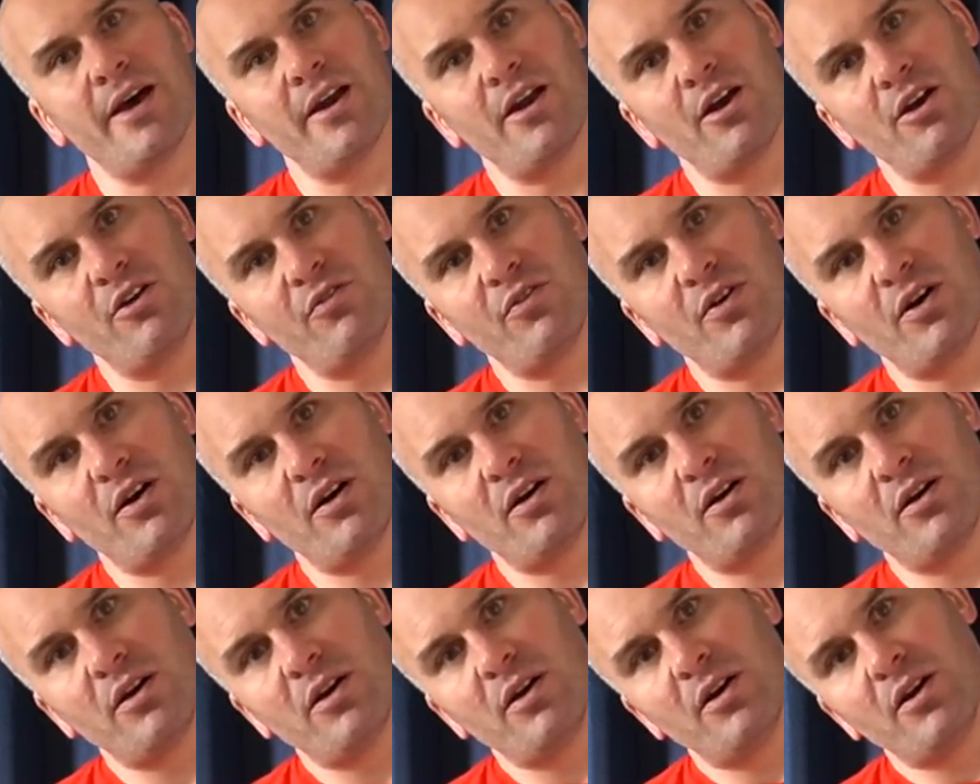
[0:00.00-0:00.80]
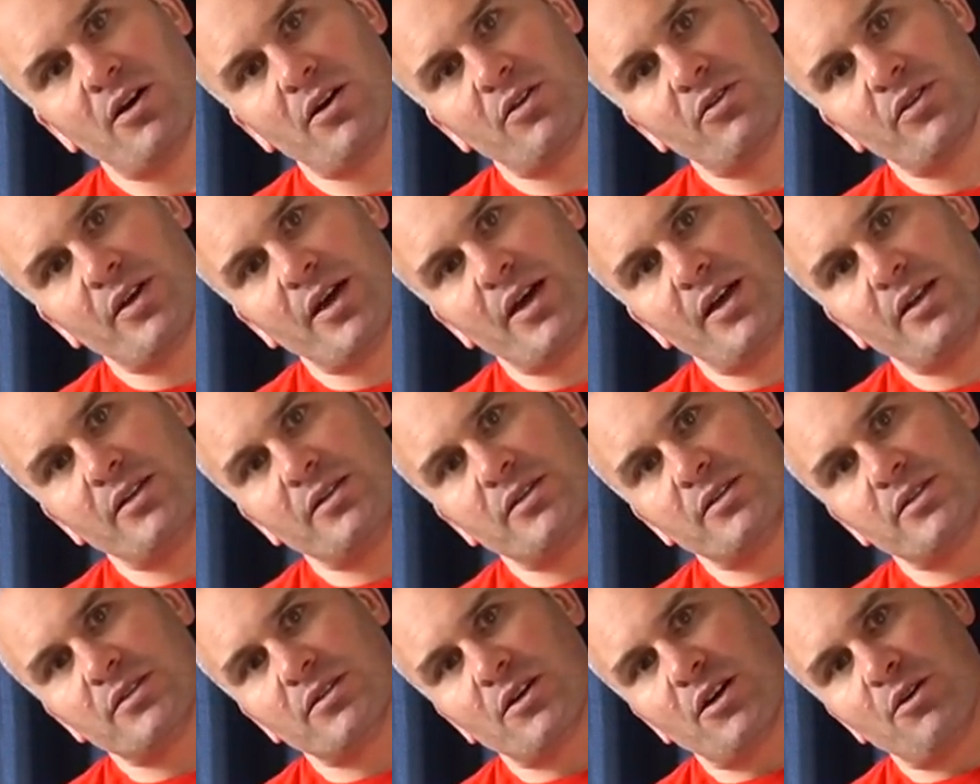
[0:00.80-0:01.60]
over, then
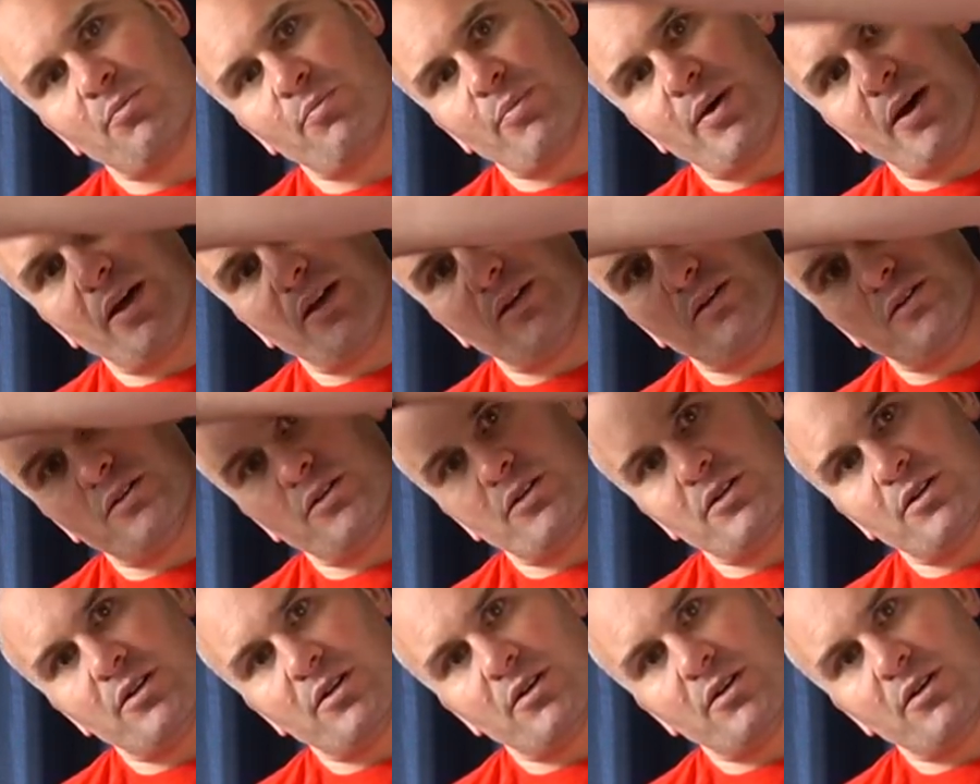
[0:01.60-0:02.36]
side bend.